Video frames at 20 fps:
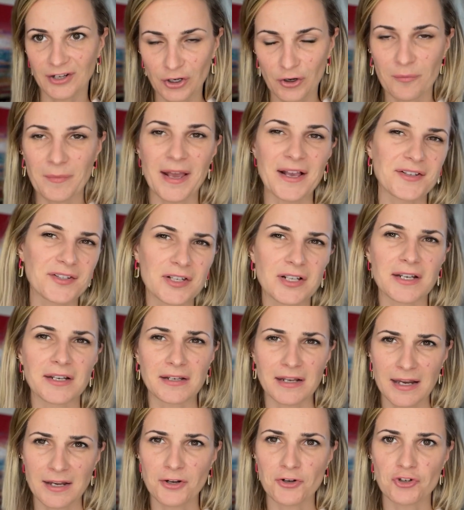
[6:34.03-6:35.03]
masculine
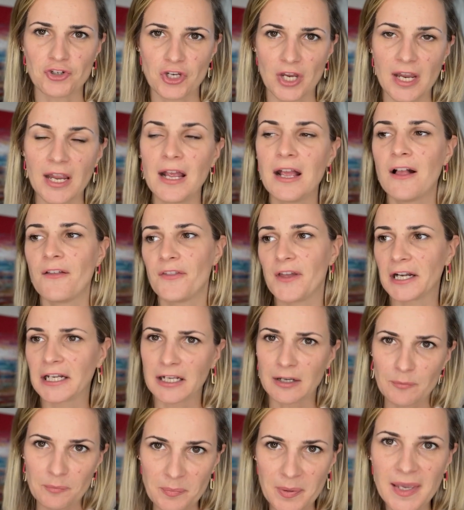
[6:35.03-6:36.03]
energy, that
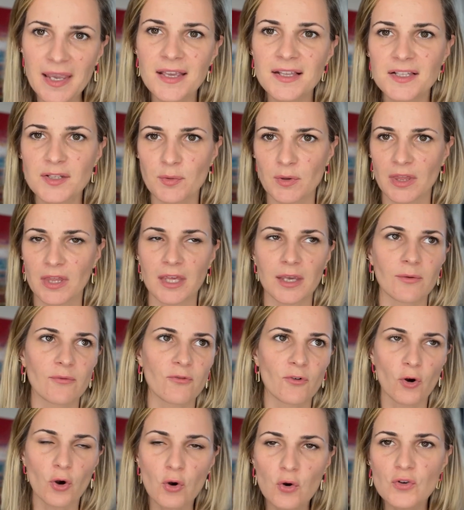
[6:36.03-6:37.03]
competes with him
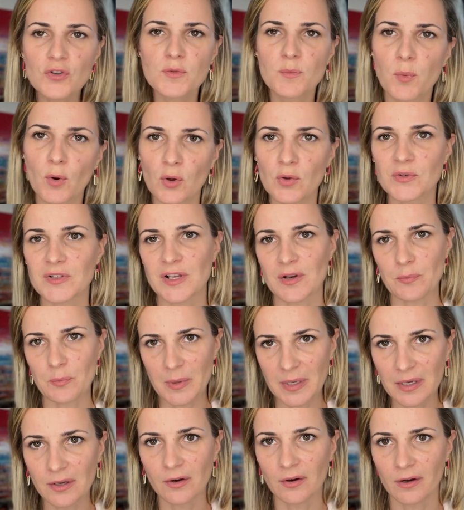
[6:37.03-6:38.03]
for whose balls are
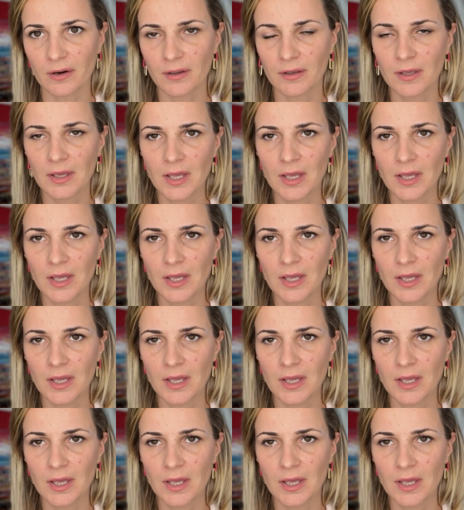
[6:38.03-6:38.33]
bigger,